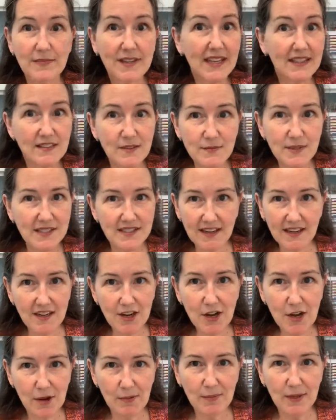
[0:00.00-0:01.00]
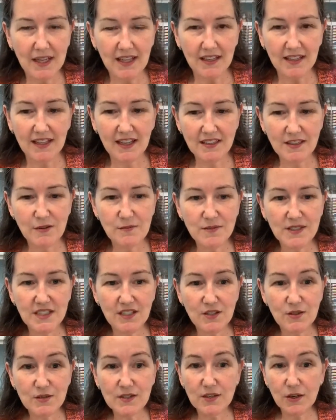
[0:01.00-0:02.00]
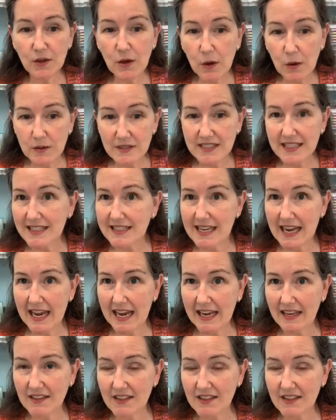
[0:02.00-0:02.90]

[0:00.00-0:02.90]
get them to sign up. Get them to use their code today.